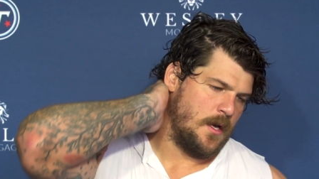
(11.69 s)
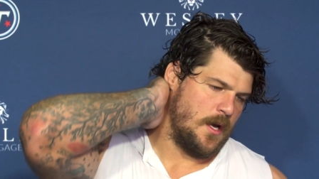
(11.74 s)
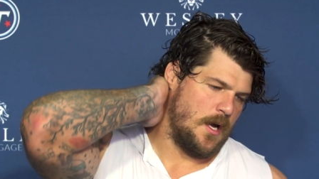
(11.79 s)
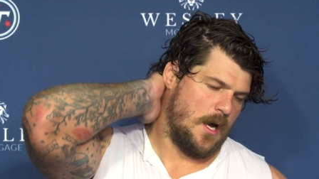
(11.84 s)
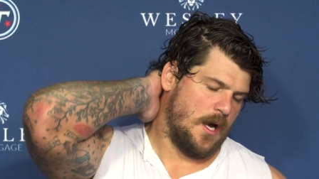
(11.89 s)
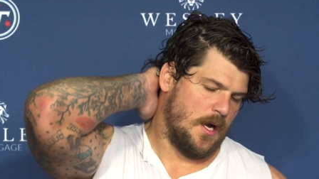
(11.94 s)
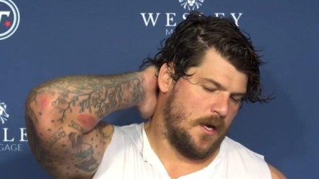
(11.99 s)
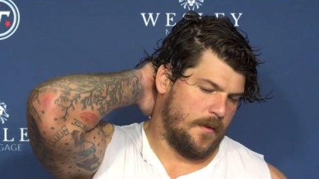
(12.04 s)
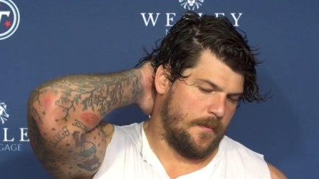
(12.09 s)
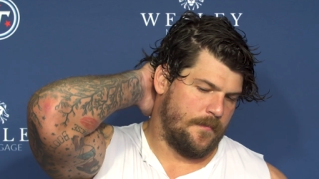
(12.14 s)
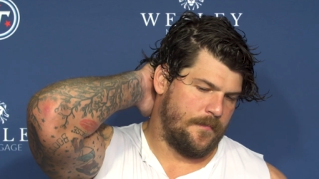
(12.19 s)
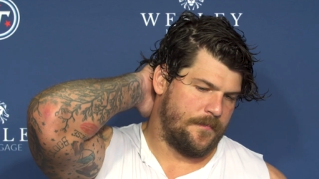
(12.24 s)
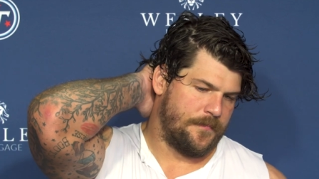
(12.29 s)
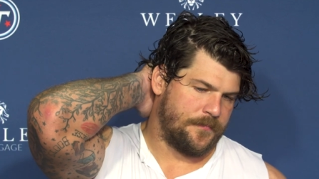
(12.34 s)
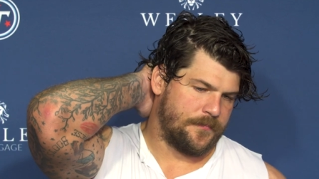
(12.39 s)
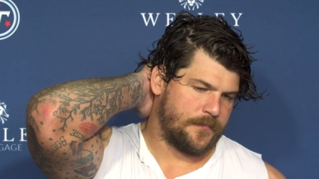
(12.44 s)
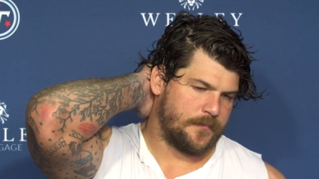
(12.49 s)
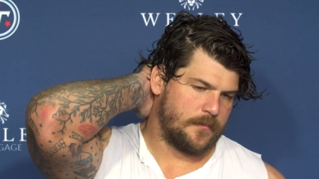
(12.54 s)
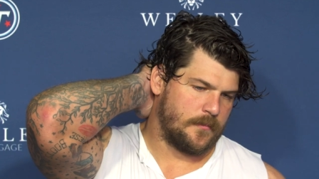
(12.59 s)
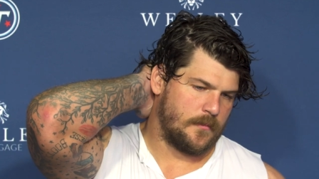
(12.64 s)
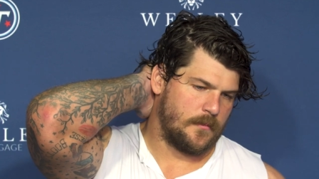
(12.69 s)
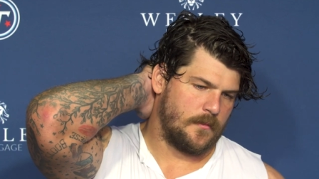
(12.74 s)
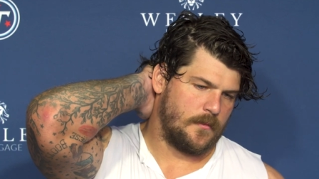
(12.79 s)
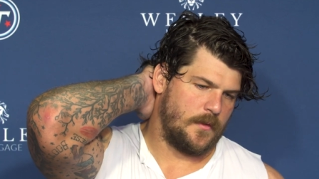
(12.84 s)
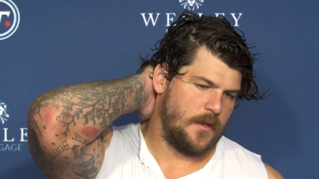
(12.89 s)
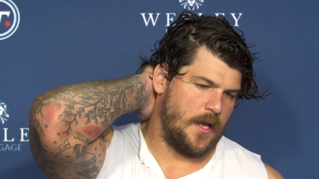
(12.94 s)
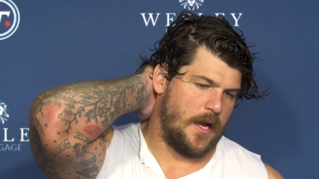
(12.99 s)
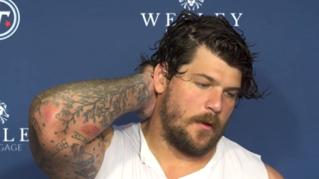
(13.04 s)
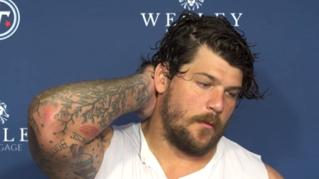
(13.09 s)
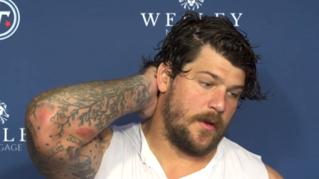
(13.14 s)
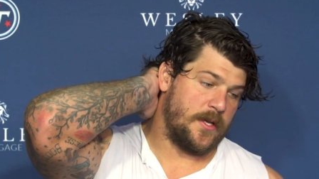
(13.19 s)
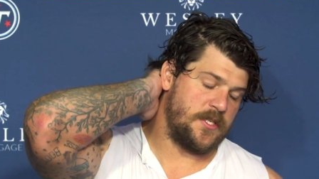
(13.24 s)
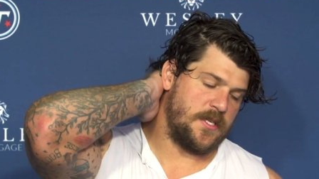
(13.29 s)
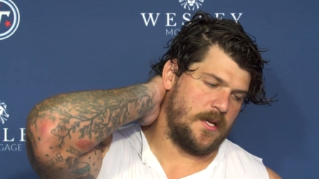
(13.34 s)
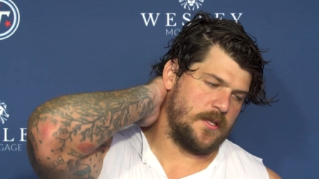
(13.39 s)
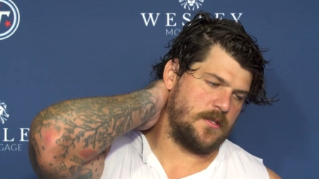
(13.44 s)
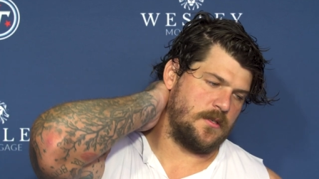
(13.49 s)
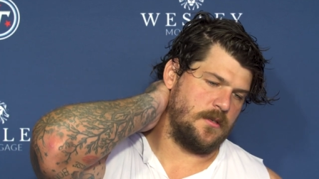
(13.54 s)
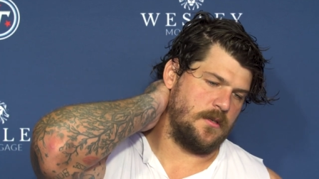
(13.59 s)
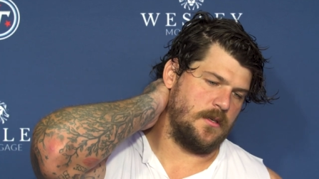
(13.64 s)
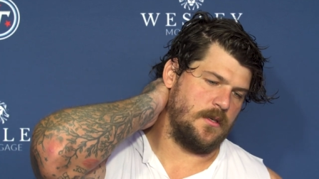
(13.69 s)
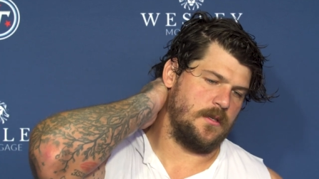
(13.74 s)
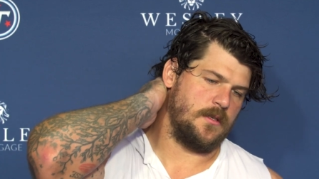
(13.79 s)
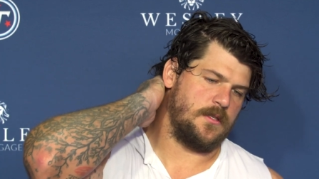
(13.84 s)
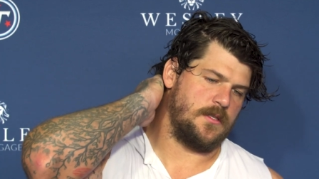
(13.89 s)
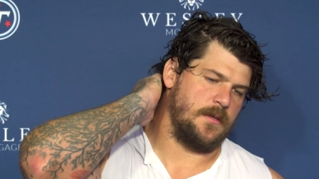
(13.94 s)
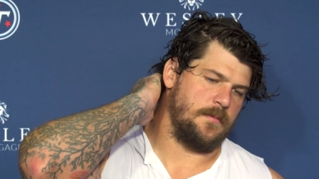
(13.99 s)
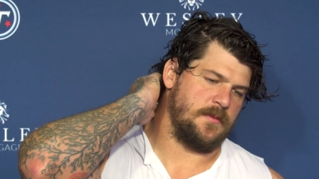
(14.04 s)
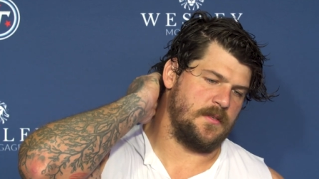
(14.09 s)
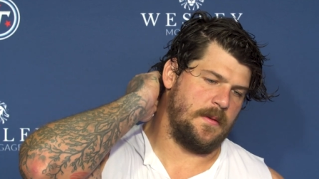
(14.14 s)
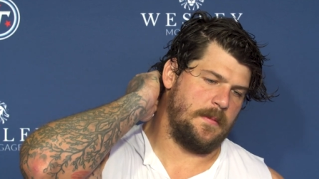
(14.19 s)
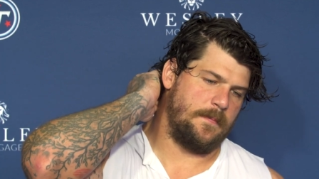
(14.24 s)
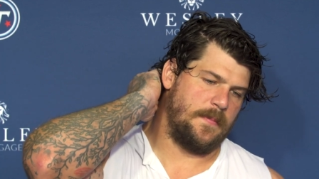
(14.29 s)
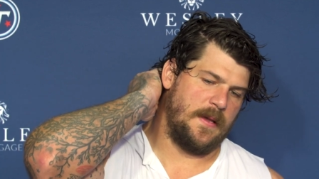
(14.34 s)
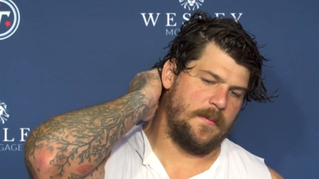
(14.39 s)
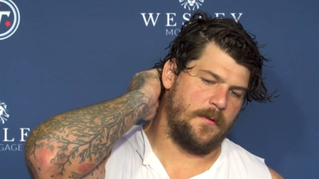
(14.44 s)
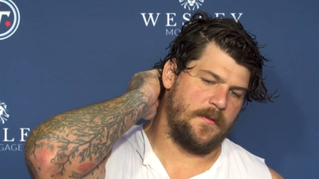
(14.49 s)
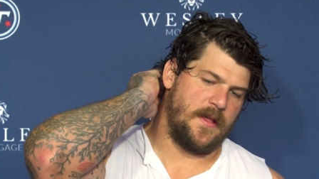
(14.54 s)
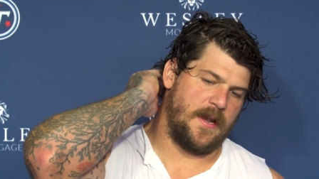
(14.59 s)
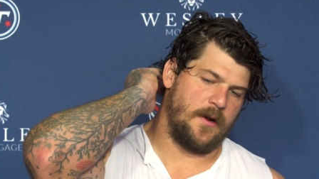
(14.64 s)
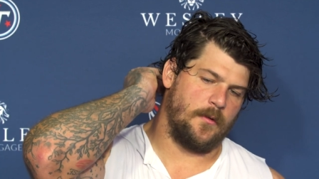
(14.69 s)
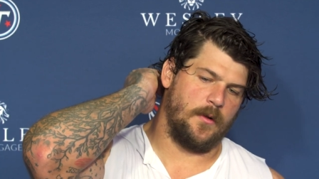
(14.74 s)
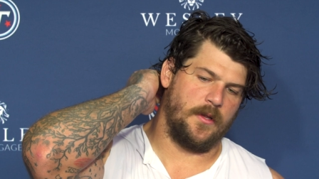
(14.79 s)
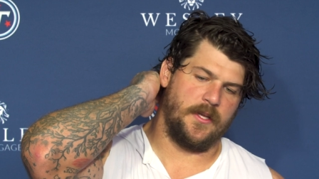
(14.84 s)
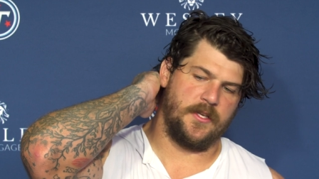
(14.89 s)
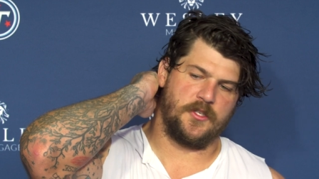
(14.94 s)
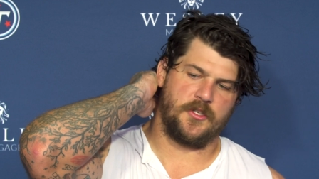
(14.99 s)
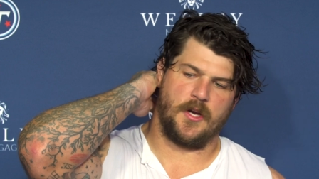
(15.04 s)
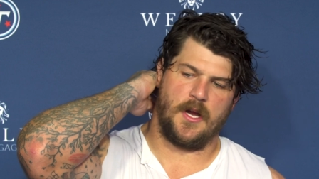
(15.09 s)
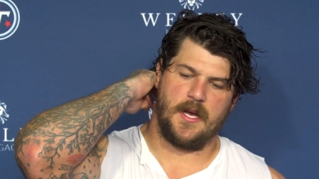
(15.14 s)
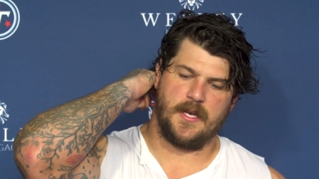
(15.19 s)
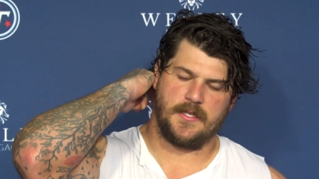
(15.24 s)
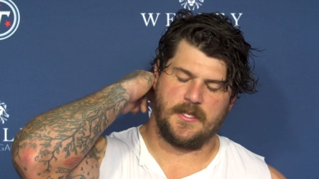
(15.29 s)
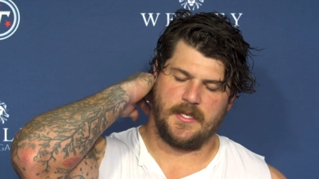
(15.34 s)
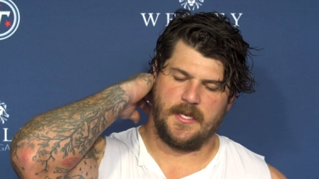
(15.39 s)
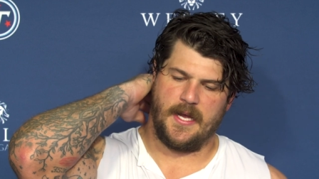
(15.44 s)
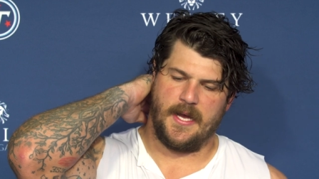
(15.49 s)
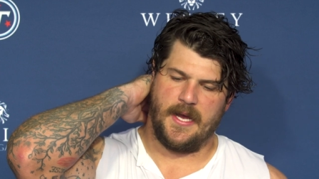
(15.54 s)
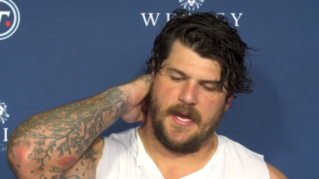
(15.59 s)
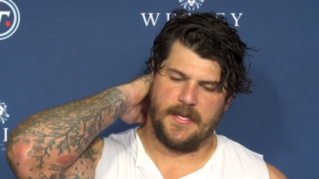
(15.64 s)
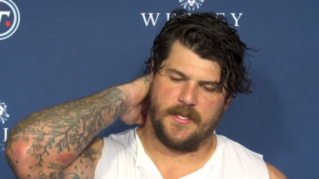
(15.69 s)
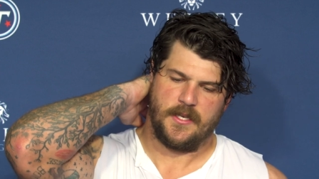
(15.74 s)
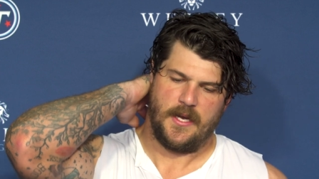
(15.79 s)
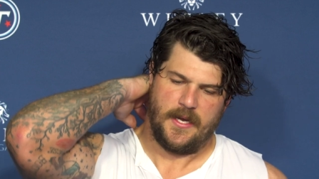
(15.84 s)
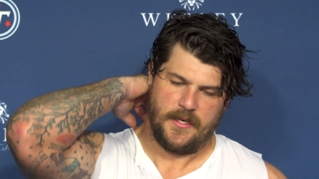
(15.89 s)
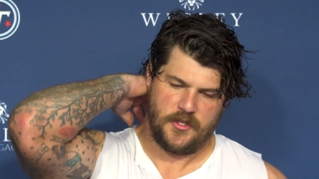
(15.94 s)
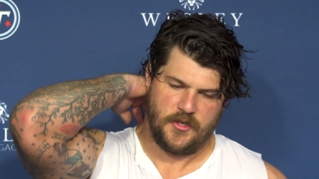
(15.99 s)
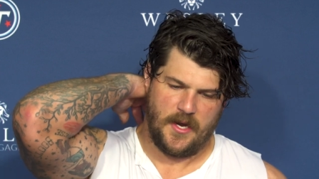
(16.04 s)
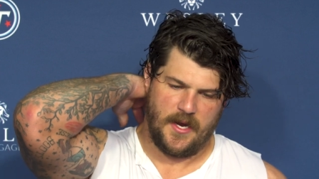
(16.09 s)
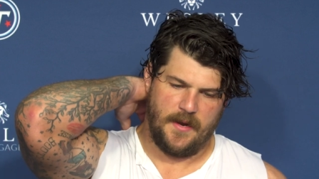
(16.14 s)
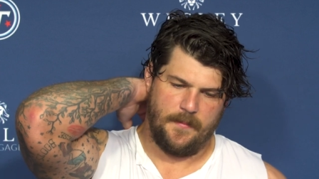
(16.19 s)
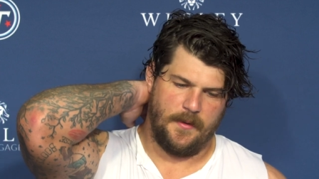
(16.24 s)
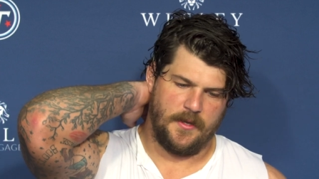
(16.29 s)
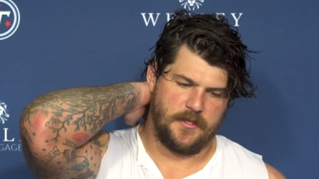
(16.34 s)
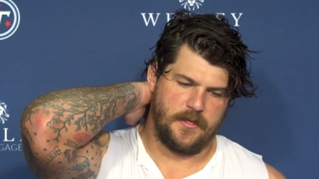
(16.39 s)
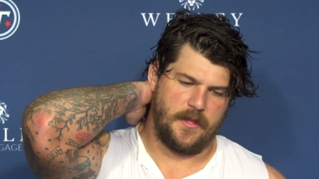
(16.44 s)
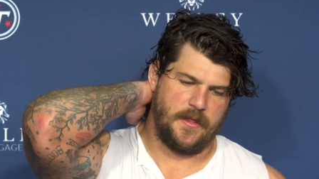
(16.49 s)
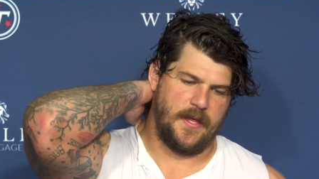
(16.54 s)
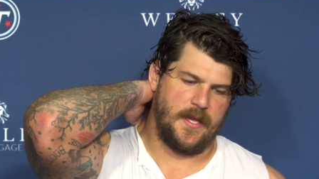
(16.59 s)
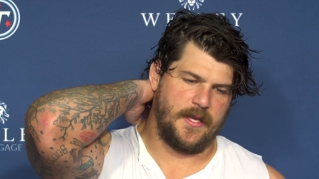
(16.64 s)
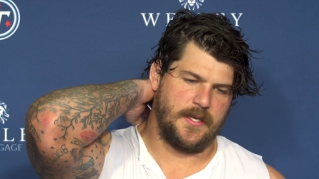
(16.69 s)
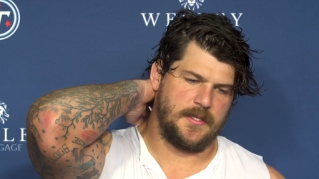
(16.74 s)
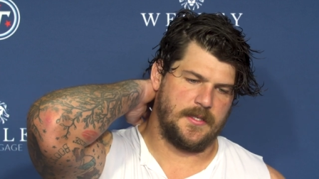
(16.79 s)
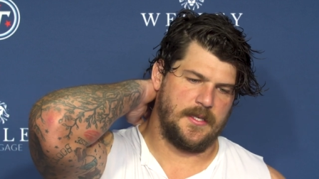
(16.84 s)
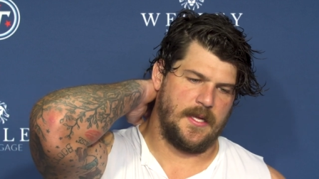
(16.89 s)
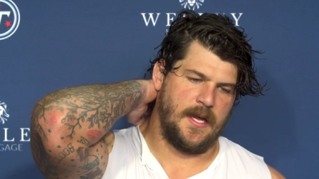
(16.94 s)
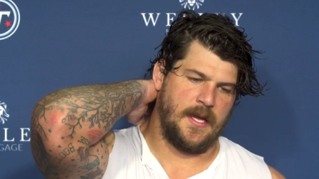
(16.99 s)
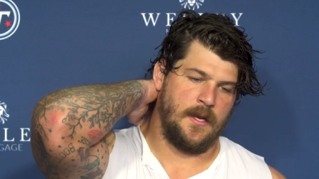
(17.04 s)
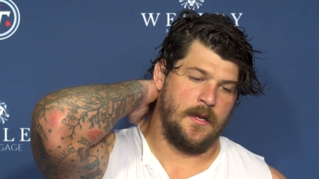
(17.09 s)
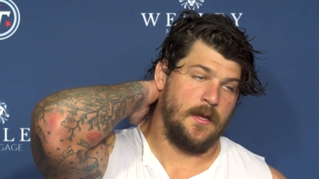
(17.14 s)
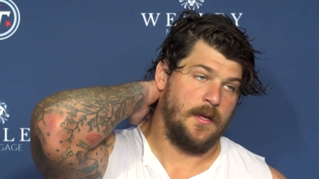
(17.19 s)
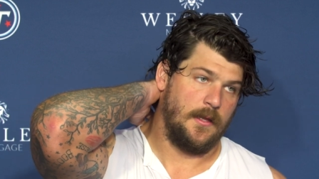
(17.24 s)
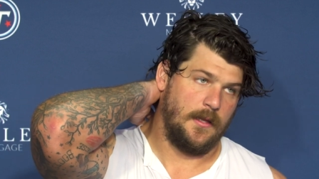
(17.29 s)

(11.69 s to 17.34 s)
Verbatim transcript: You know, I reached out to some people that I really trust, and I tried a bunch of things that,